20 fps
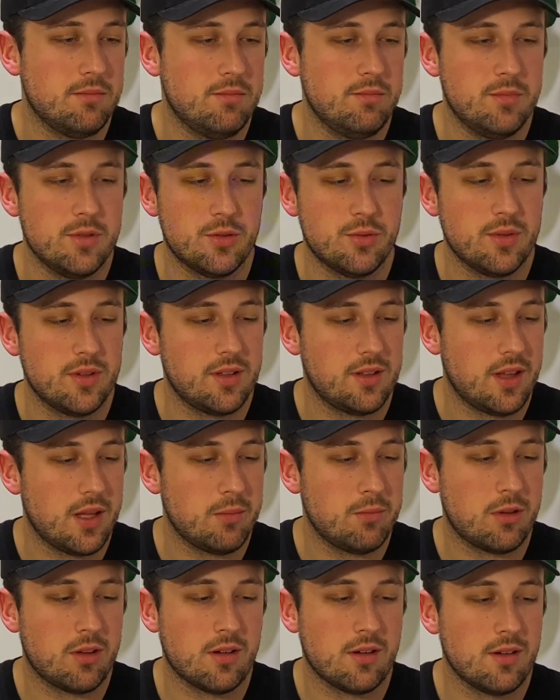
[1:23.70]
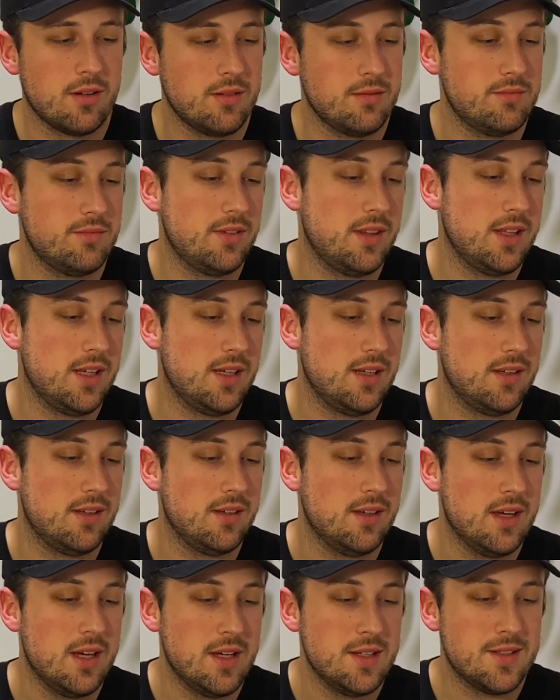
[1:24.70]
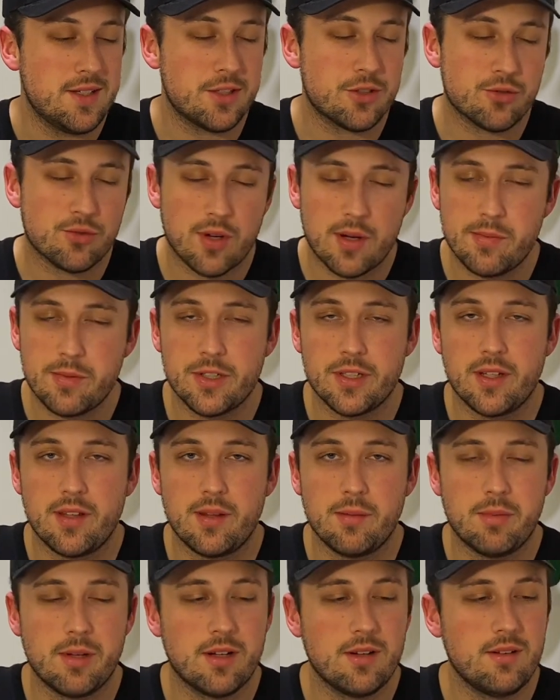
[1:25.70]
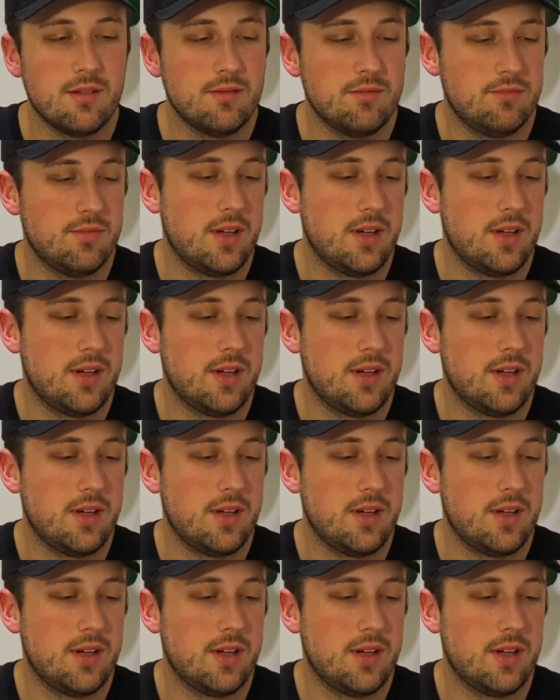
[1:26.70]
between the label art, the description of the beer.